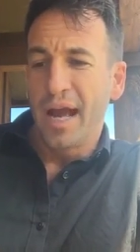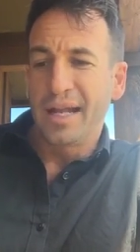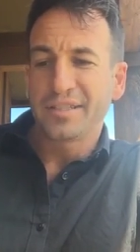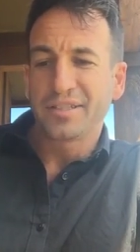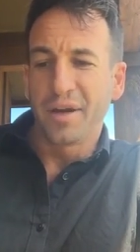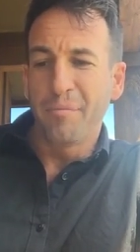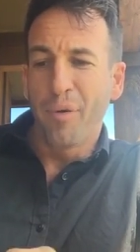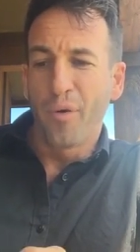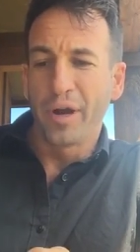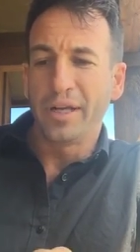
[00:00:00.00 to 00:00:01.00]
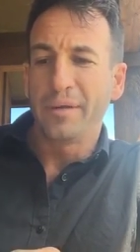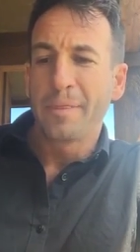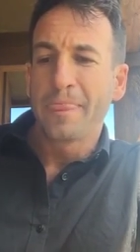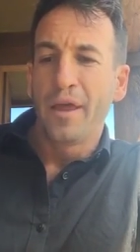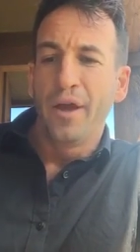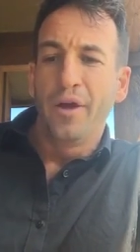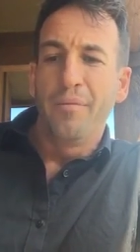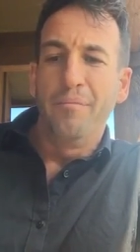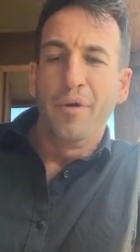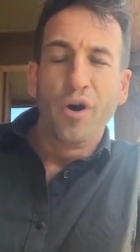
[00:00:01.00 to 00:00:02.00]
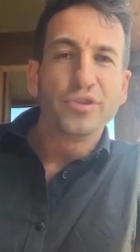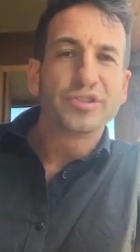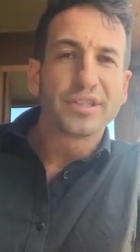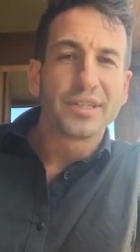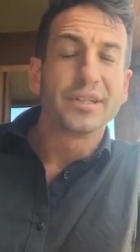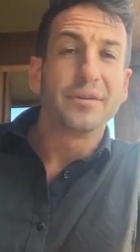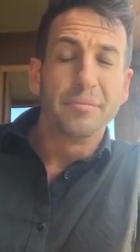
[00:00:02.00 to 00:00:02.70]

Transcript: At some point, most of the